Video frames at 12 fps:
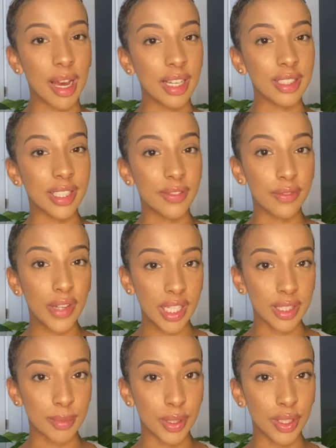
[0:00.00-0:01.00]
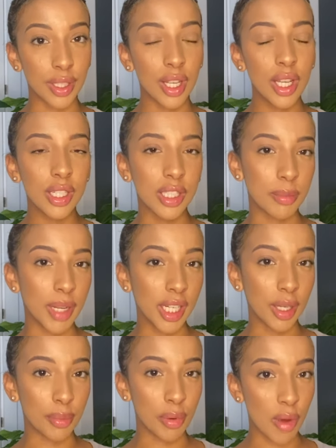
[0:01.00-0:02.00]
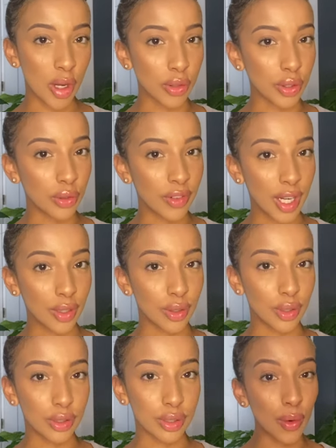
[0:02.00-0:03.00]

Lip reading: as an investment to make a promotional record.